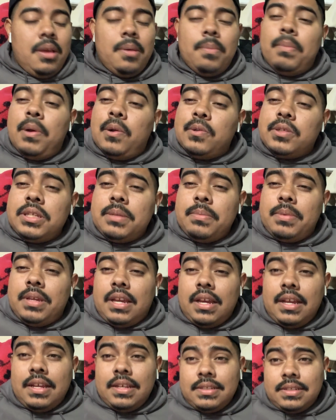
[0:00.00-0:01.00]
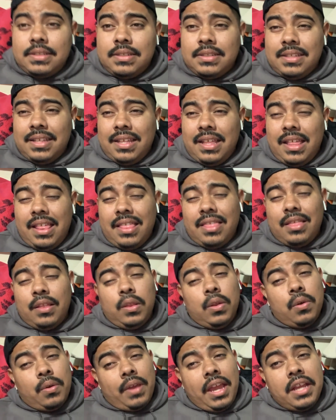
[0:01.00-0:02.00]
mostly because the
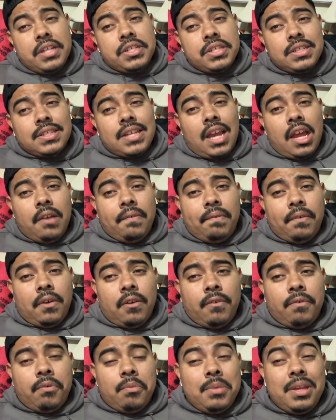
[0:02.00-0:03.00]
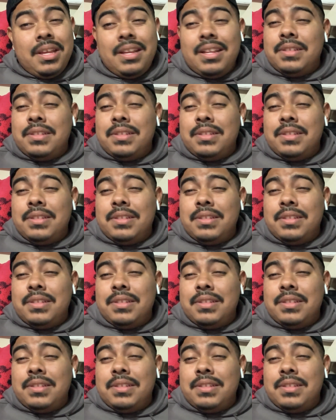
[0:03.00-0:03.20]
location's kind of far for me.